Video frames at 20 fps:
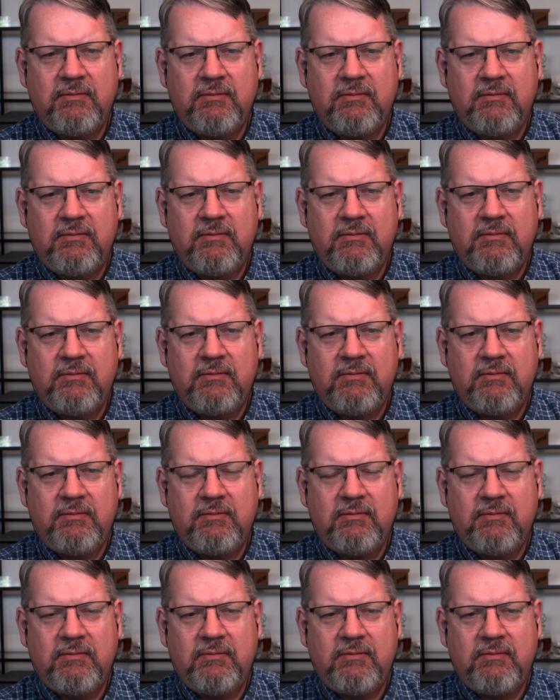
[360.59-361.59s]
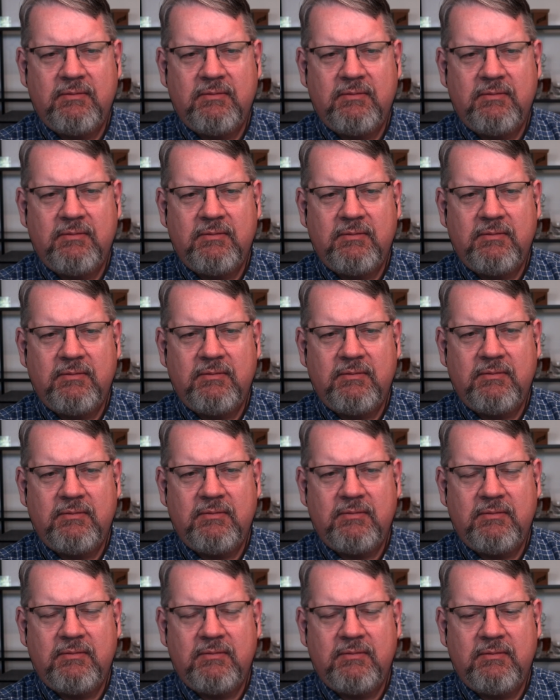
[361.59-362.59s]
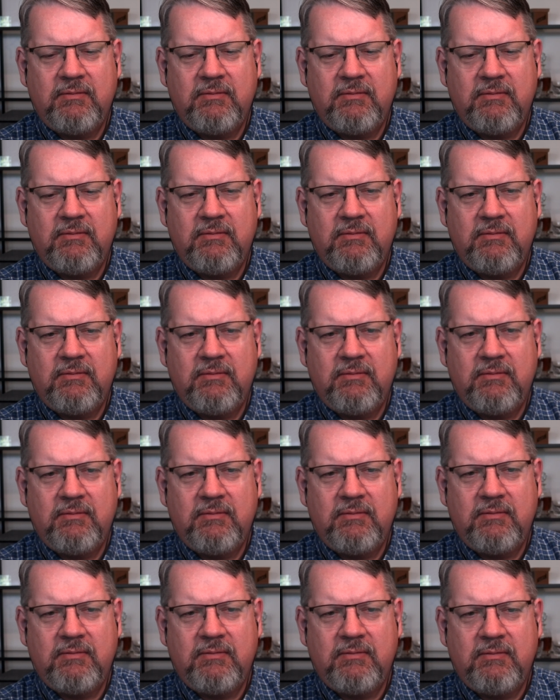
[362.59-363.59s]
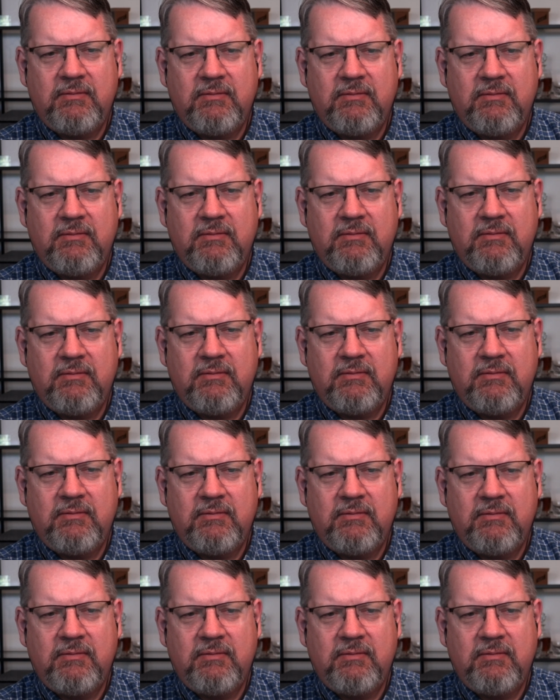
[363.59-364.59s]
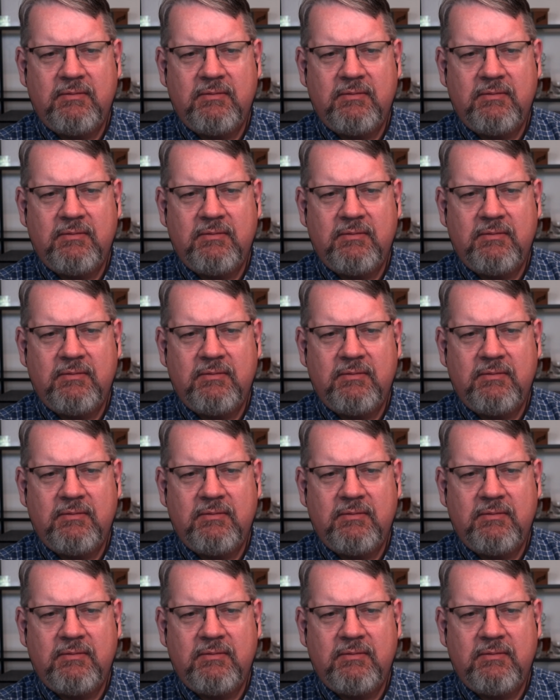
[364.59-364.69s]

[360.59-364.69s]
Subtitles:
(silent)